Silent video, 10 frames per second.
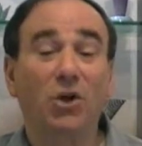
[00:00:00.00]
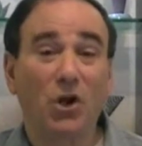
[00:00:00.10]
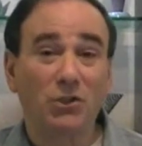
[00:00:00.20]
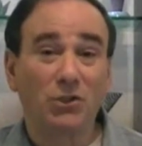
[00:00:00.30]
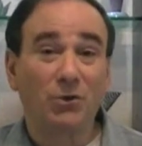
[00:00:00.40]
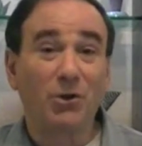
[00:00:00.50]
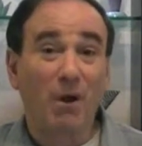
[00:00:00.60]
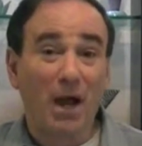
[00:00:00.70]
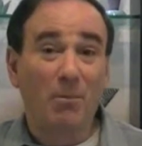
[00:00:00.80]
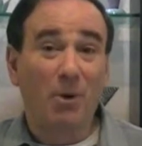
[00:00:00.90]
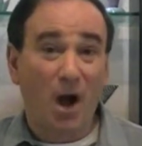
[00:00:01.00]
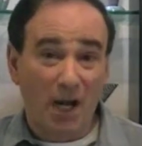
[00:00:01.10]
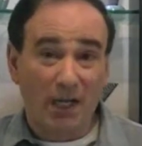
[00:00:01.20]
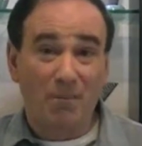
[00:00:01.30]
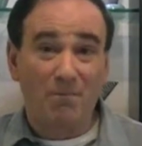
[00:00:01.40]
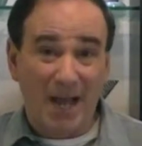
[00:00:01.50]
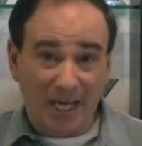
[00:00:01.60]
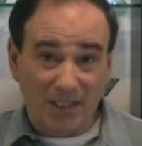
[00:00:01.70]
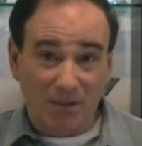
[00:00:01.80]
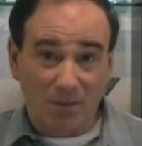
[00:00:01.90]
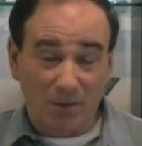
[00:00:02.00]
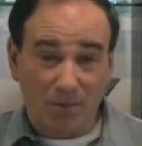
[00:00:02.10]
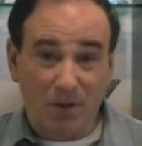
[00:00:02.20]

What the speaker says: also your out-of-pocket maximum.